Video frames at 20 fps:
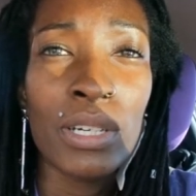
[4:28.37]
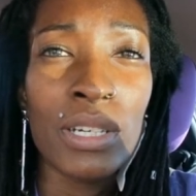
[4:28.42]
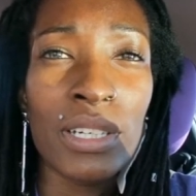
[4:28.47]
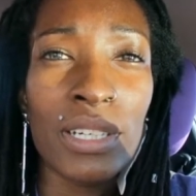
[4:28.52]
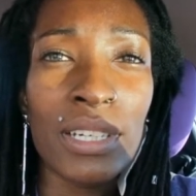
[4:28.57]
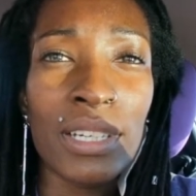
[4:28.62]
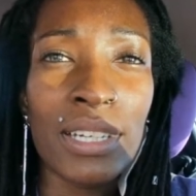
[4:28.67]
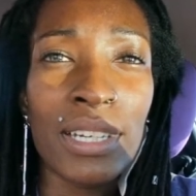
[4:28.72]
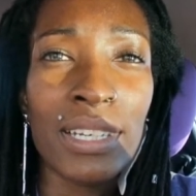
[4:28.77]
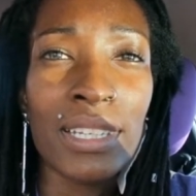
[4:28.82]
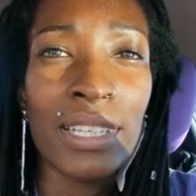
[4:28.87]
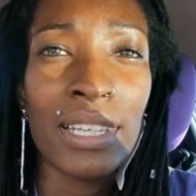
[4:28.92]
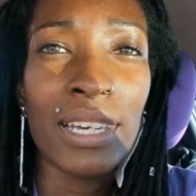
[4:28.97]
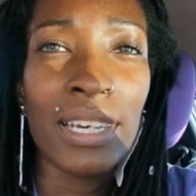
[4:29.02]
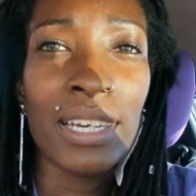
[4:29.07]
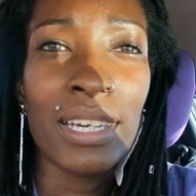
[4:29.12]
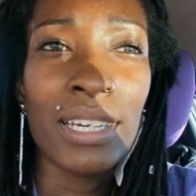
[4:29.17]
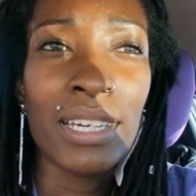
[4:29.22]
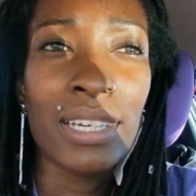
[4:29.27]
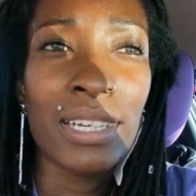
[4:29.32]
good at
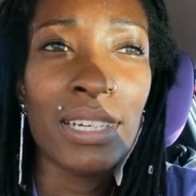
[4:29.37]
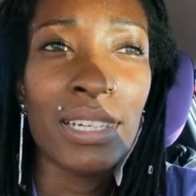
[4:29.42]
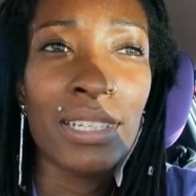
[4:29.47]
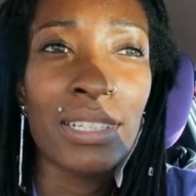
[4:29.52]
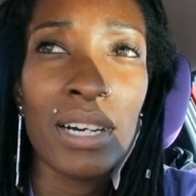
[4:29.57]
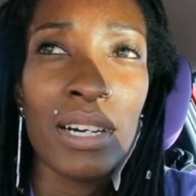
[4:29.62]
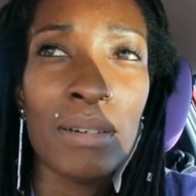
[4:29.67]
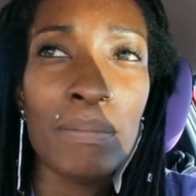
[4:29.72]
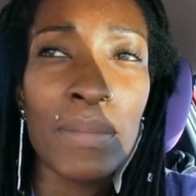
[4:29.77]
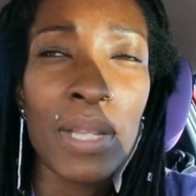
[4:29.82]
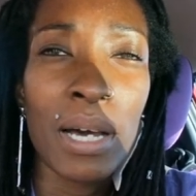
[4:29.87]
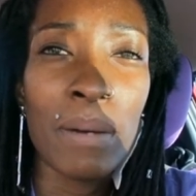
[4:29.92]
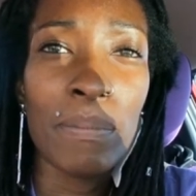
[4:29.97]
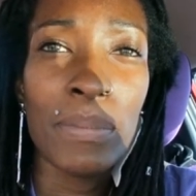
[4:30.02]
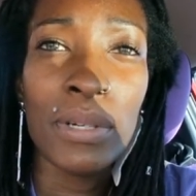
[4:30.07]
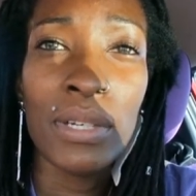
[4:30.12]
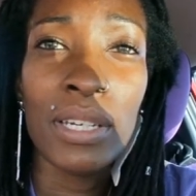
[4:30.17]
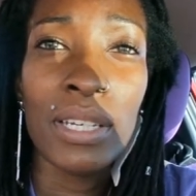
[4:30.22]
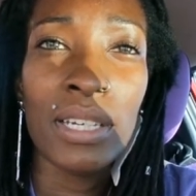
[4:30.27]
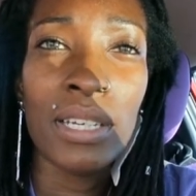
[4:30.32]
like not
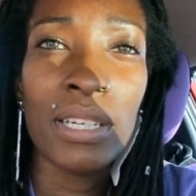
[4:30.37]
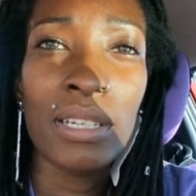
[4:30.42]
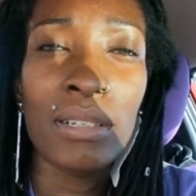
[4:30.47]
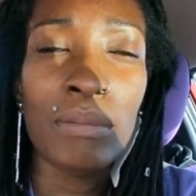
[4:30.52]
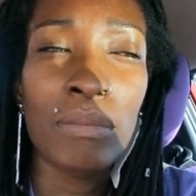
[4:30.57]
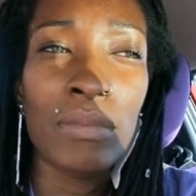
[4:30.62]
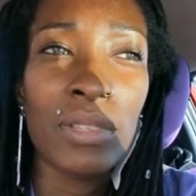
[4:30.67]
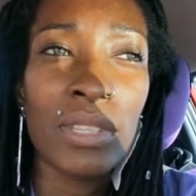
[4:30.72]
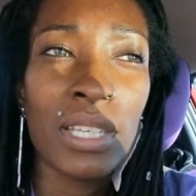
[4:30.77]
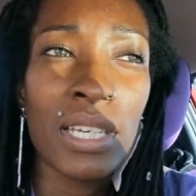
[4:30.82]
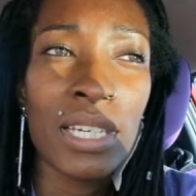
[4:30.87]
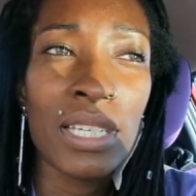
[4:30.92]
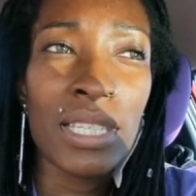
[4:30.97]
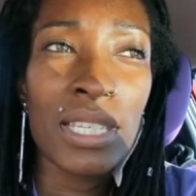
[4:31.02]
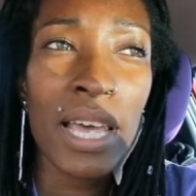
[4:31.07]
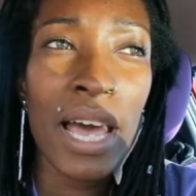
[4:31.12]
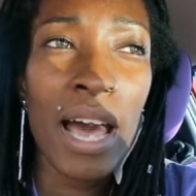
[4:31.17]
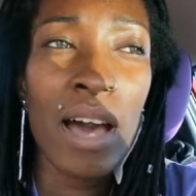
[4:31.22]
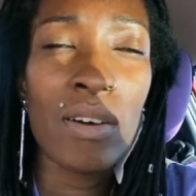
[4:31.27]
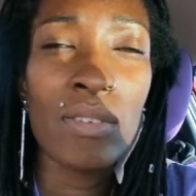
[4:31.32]
putting
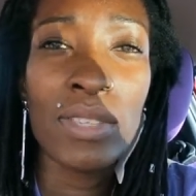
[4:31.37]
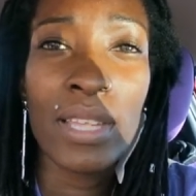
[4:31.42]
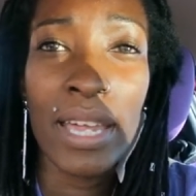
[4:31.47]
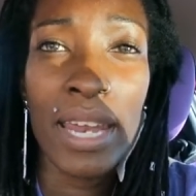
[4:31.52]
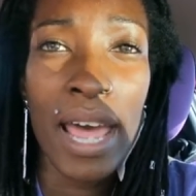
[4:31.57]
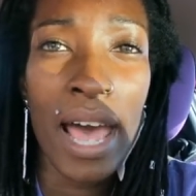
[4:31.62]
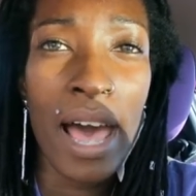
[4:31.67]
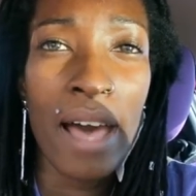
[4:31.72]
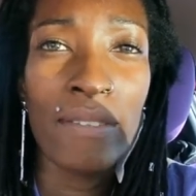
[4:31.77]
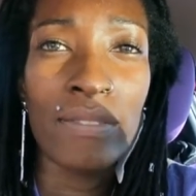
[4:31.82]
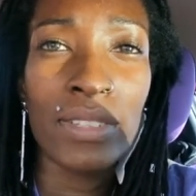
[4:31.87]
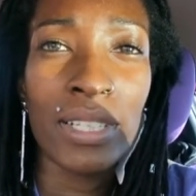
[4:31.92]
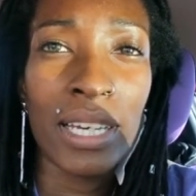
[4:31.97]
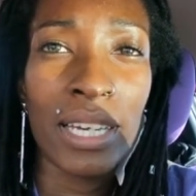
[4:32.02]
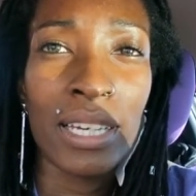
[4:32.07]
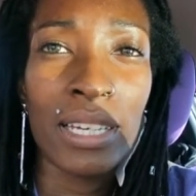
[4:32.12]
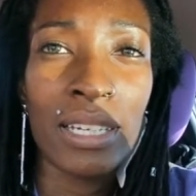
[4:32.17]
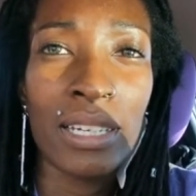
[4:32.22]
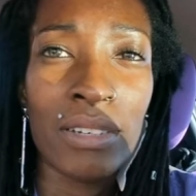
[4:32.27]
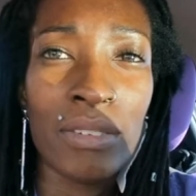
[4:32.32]
things out that have
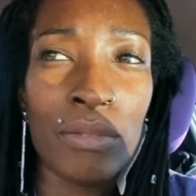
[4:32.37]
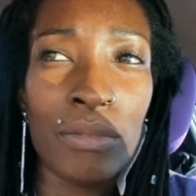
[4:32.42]
like